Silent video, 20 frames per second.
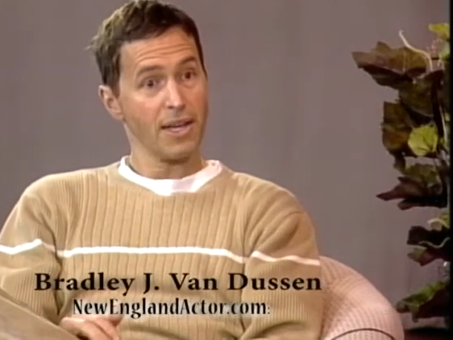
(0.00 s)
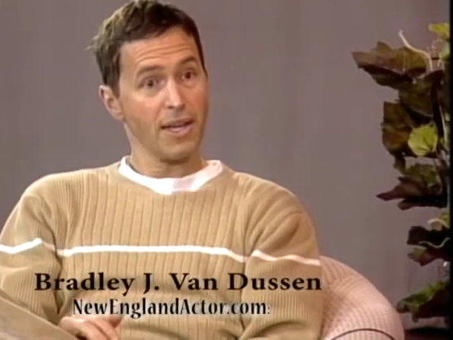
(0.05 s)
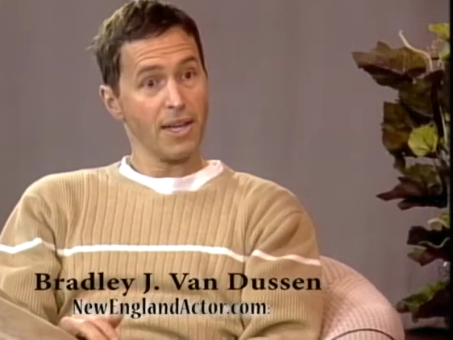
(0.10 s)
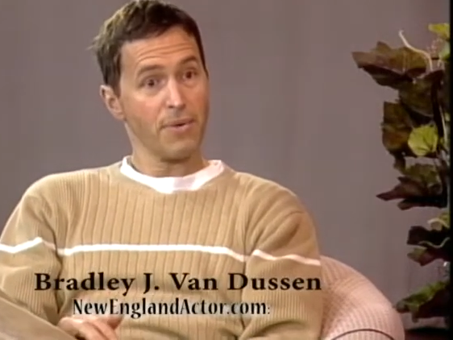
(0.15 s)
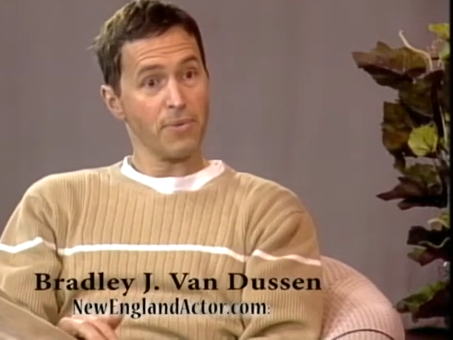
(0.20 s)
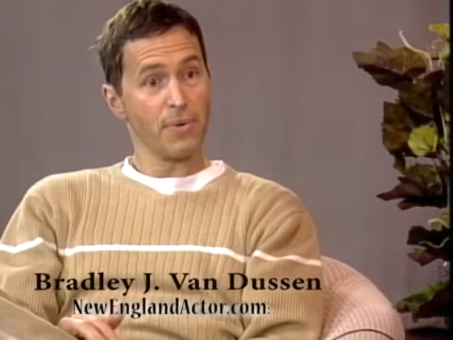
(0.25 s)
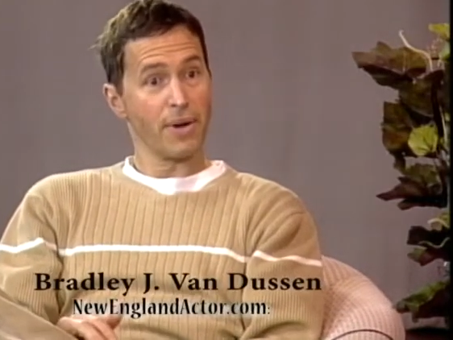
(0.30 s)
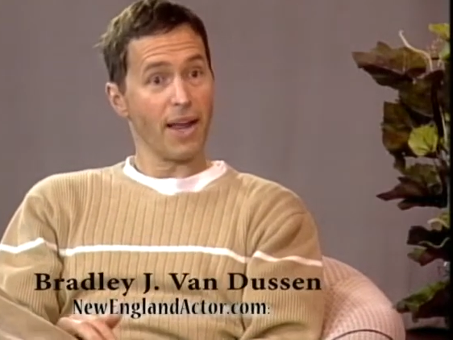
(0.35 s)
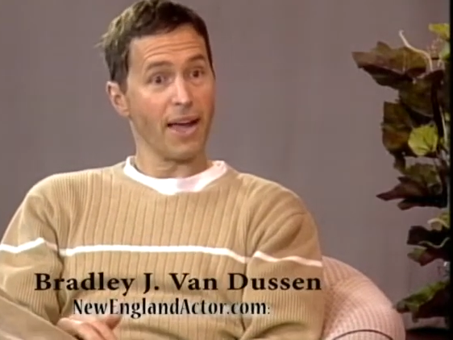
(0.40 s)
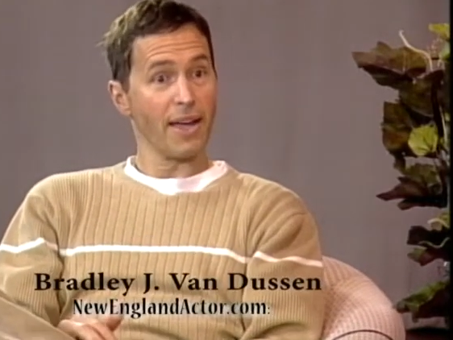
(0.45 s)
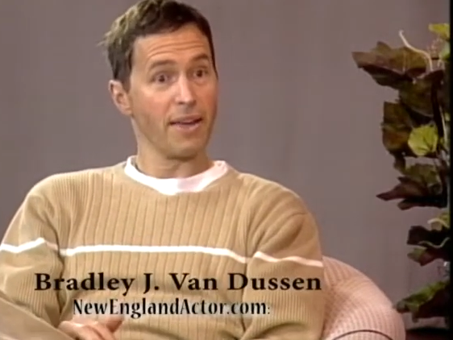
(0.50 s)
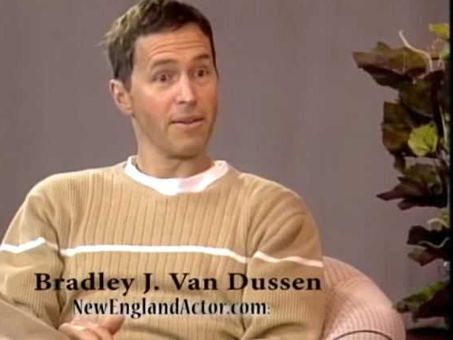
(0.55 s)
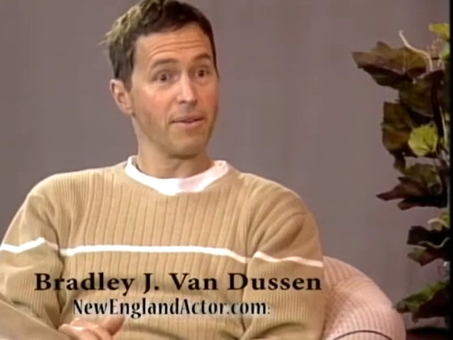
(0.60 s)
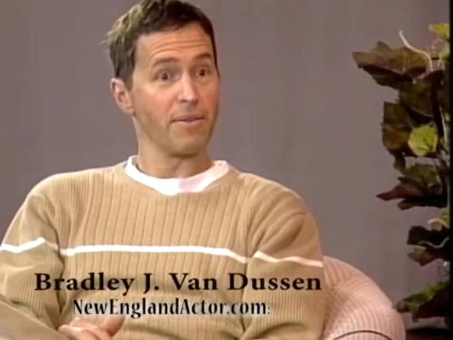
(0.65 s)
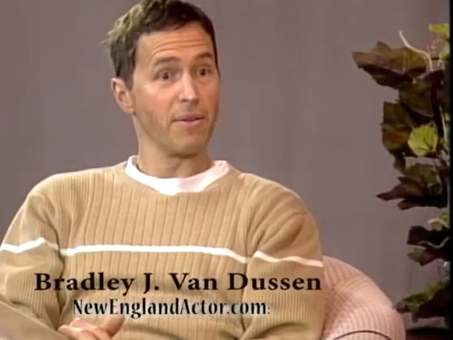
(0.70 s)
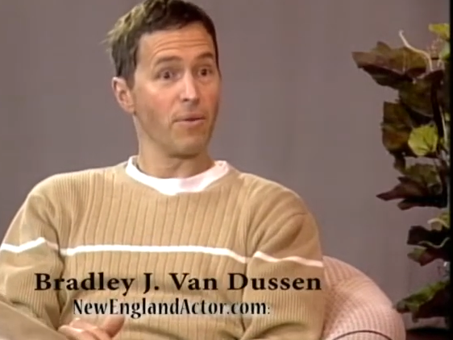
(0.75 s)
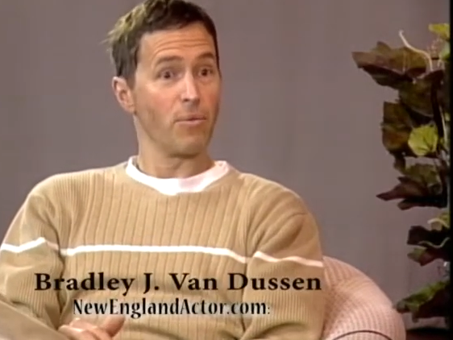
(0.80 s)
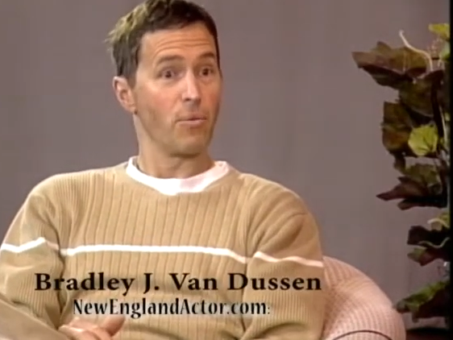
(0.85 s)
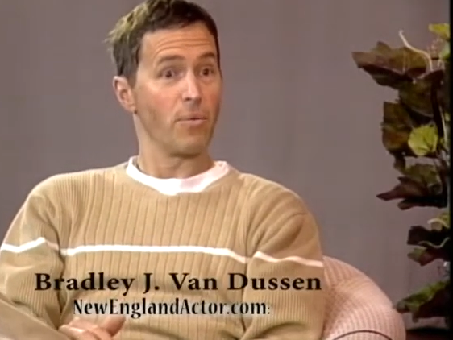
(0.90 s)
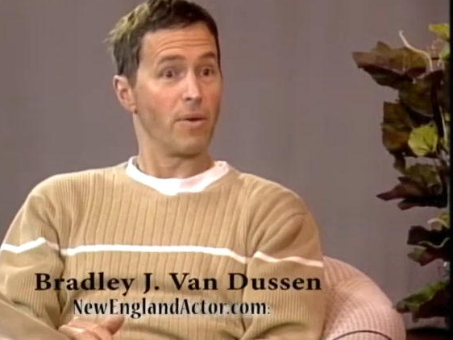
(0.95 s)
When I
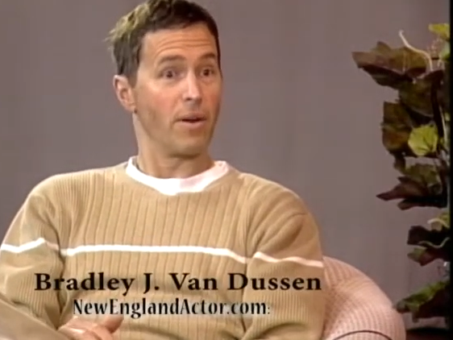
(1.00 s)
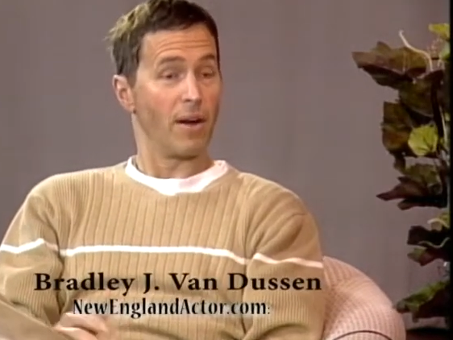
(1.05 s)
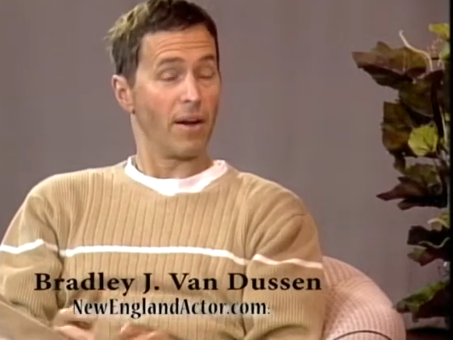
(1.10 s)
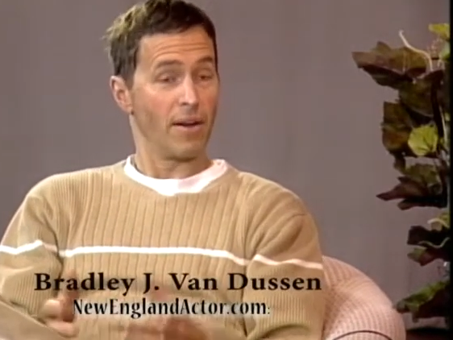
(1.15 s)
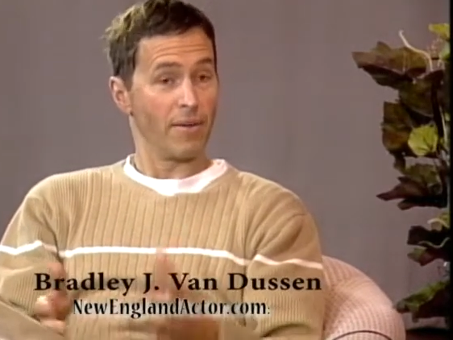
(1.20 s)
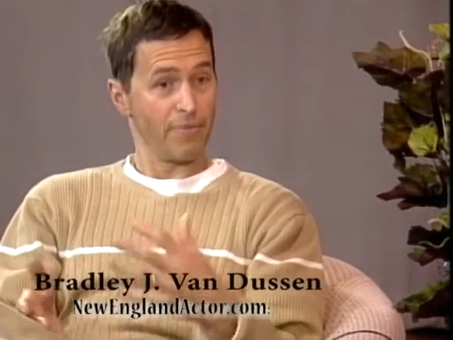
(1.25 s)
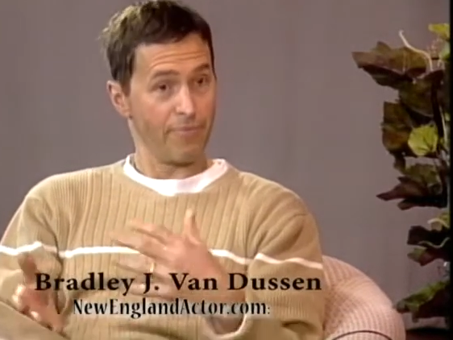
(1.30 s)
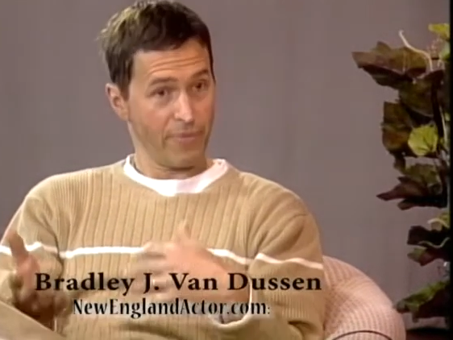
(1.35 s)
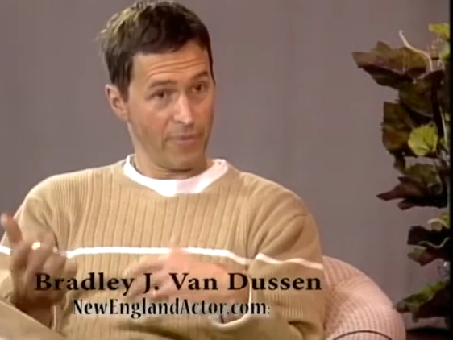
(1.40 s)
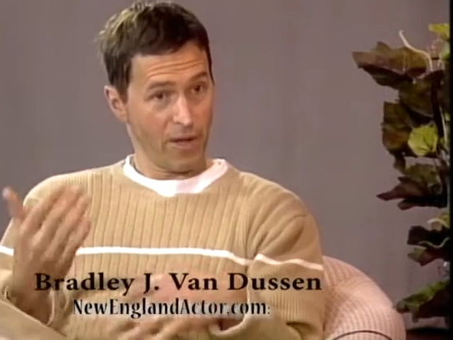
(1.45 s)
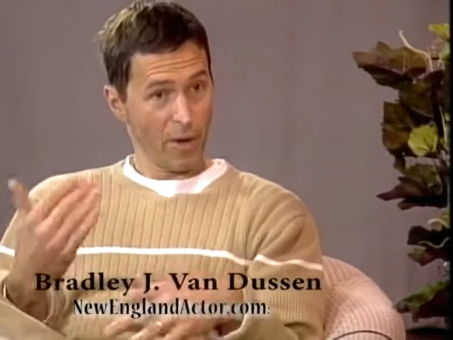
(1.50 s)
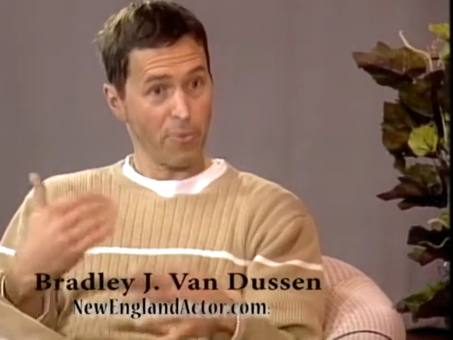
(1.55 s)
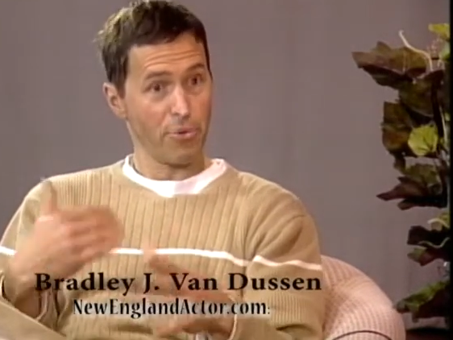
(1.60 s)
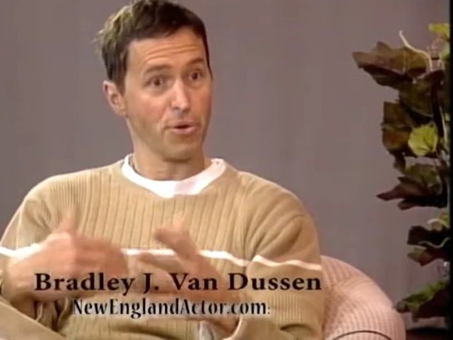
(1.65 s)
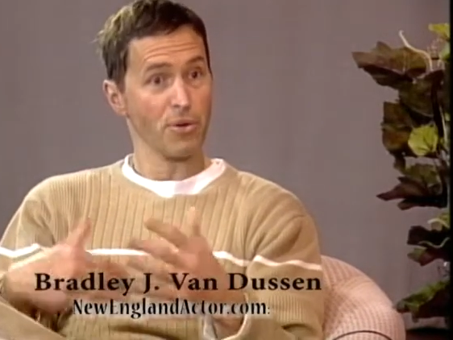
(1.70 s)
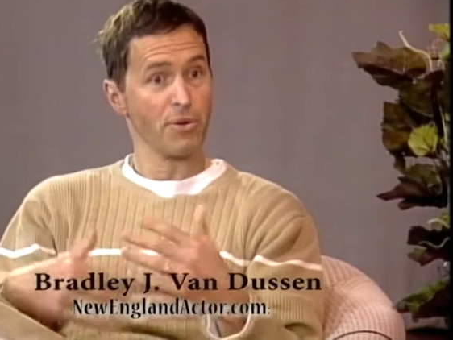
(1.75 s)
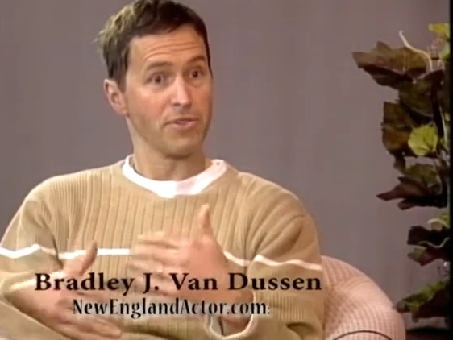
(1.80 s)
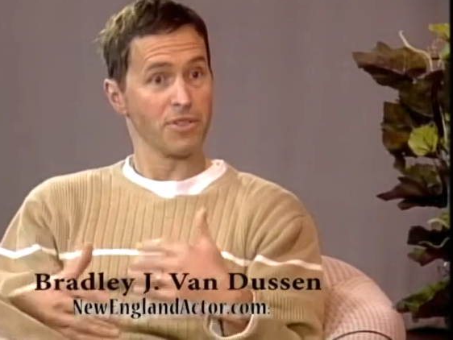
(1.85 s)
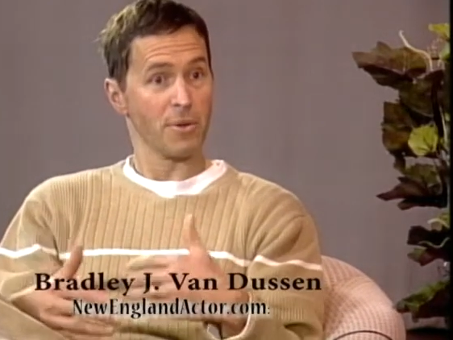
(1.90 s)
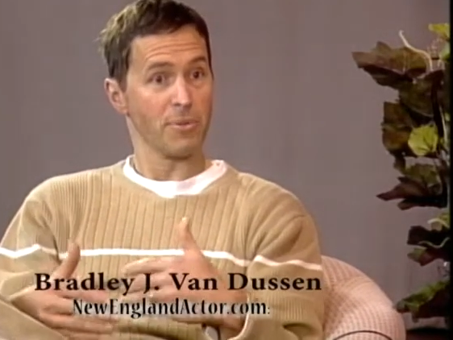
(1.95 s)
uh,
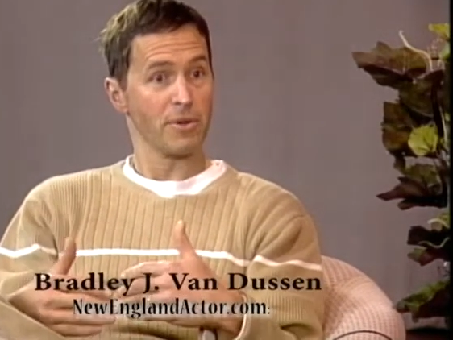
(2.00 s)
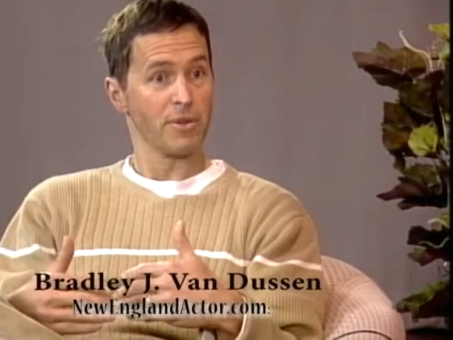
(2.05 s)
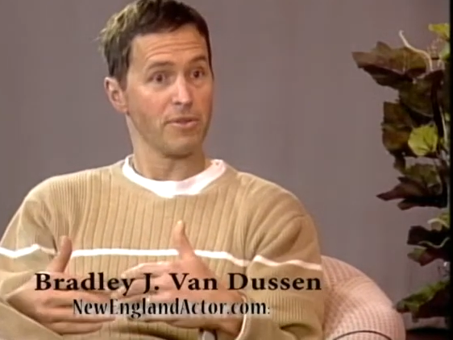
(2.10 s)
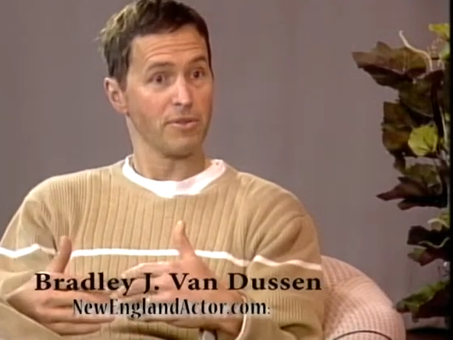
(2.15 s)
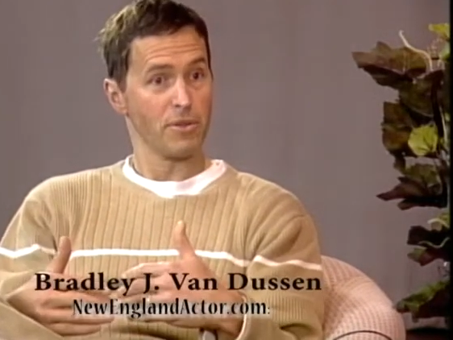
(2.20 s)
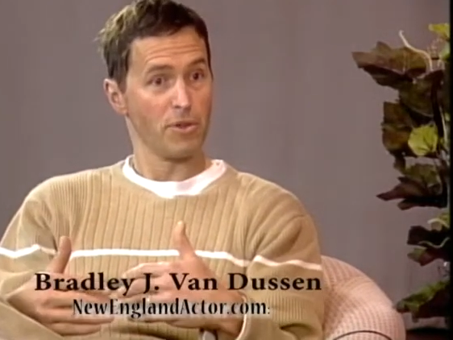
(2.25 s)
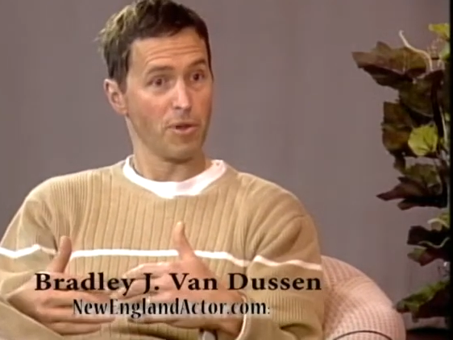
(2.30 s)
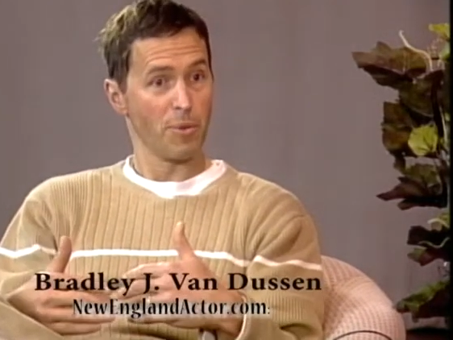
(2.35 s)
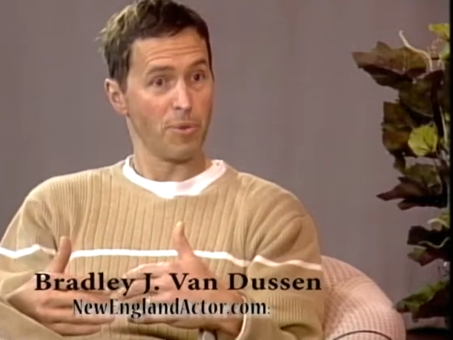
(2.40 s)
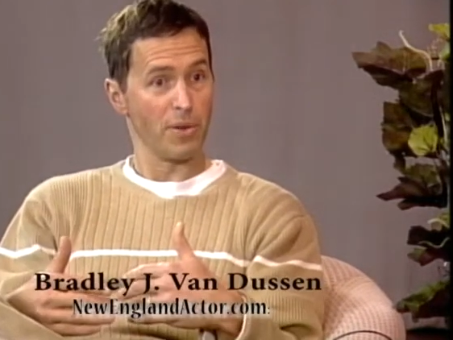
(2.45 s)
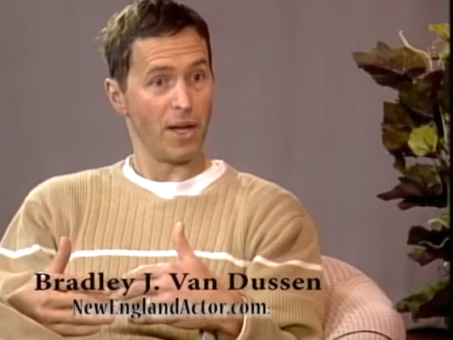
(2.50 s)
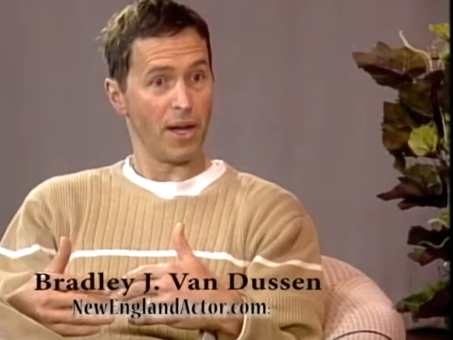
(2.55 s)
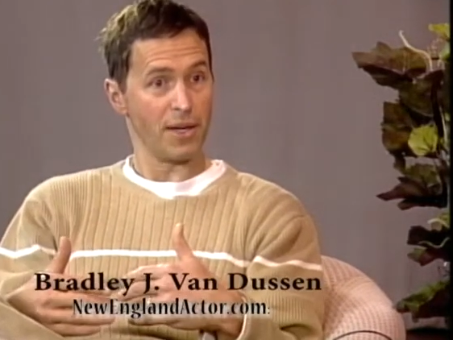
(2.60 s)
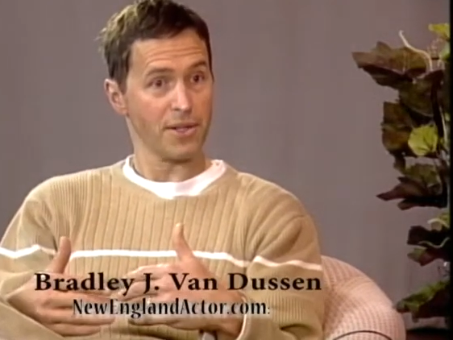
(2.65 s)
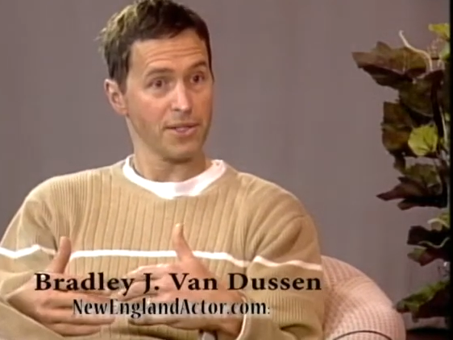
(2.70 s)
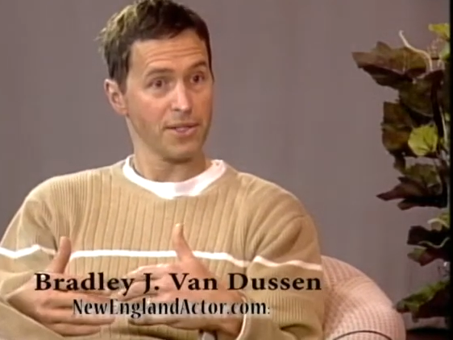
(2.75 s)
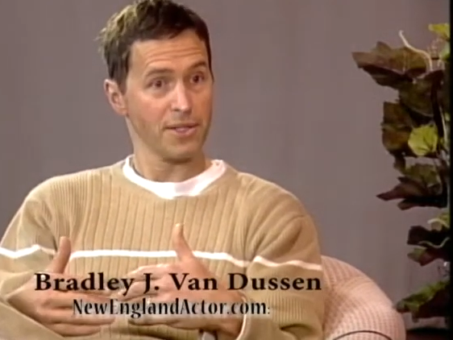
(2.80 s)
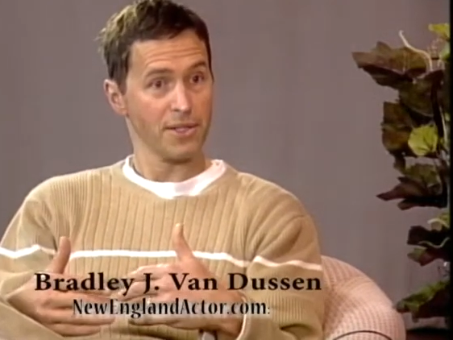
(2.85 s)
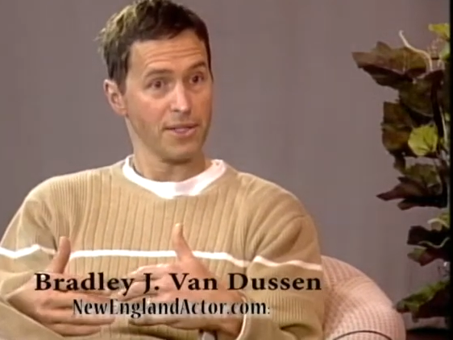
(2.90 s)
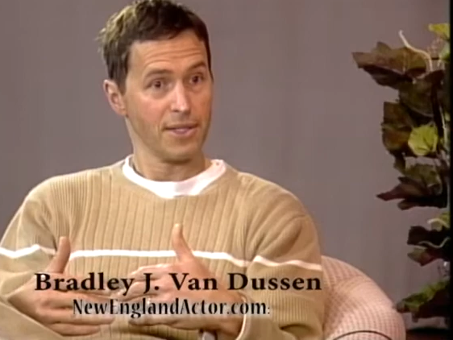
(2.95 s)
approve someone who applies,